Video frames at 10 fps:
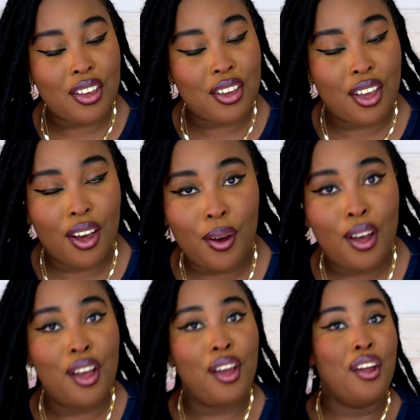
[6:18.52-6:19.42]

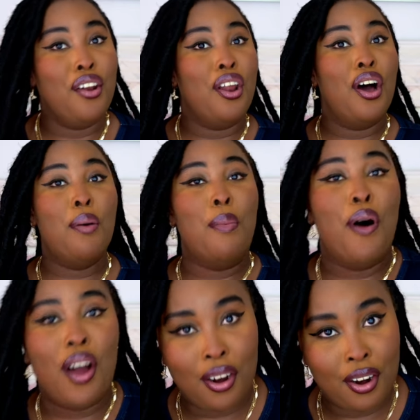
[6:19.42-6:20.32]
Yo, no
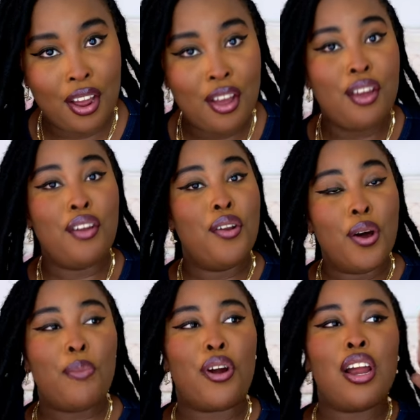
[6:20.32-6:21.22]
more.
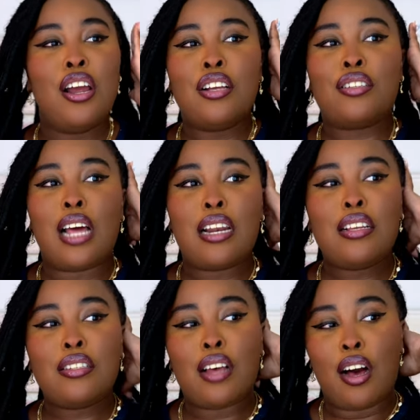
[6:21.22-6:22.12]
No more. So that
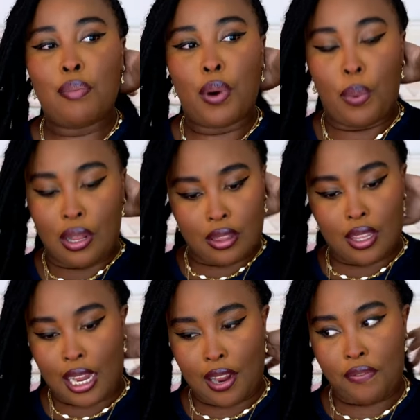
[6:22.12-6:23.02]
is one
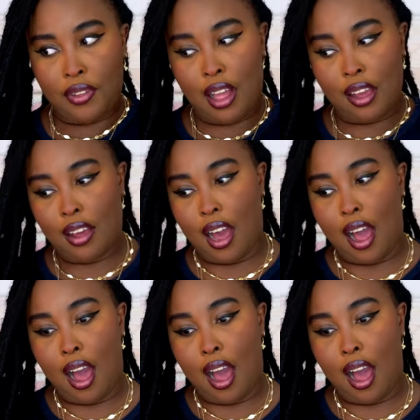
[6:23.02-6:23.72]
thing, and I feel like